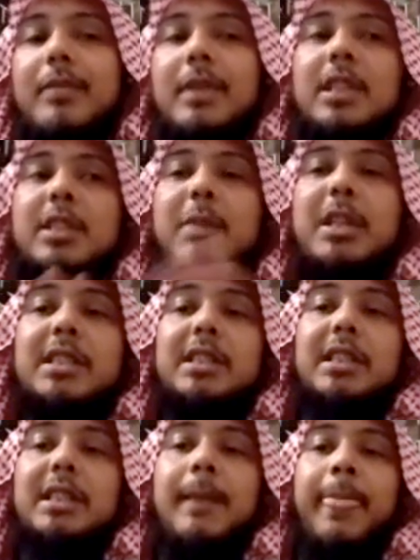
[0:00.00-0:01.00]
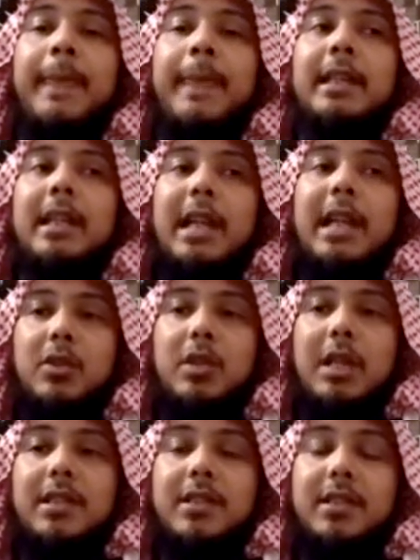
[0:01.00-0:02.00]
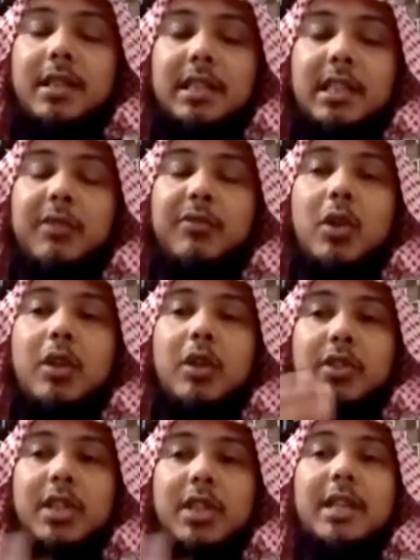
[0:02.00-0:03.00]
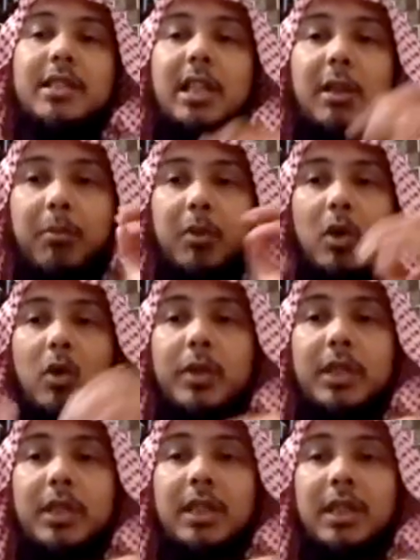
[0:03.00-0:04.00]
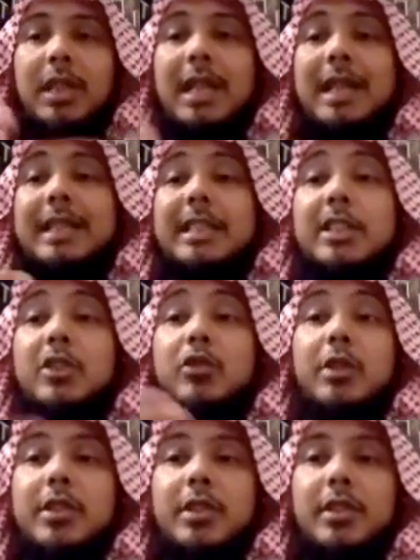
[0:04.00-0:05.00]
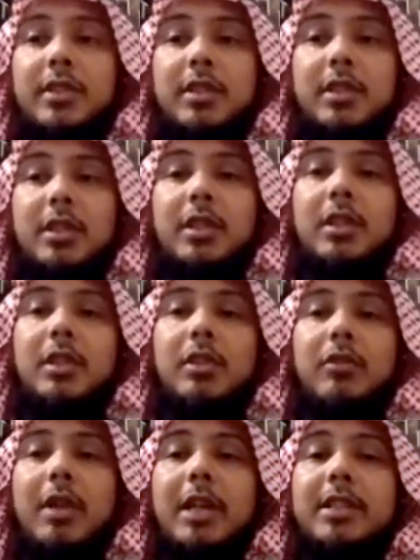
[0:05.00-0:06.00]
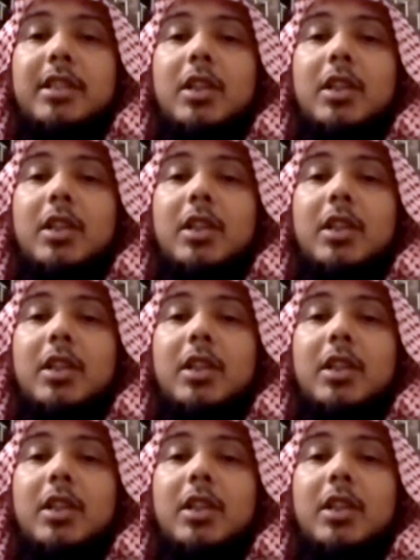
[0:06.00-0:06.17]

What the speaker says: Especially, as I said, if you are reciting and blowing, and it increases, right?